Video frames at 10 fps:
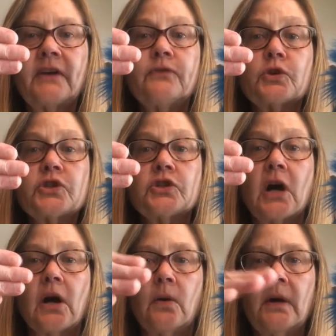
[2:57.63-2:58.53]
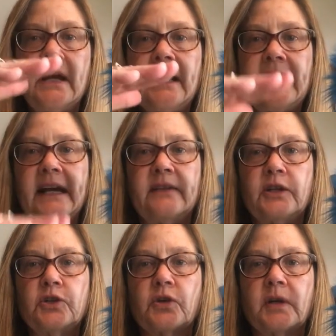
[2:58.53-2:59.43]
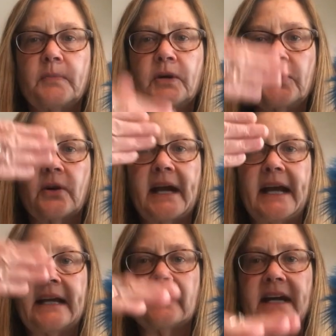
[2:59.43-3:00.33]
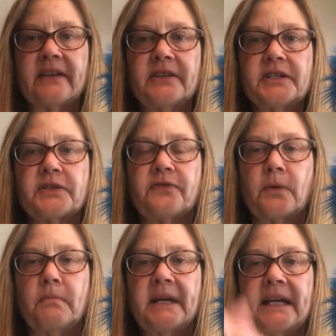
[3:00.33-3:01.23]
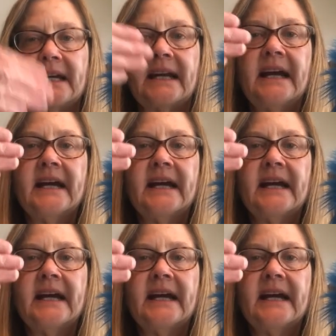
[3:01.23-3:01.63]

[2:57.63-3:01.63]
for so and then you're going to put your hand like this for me.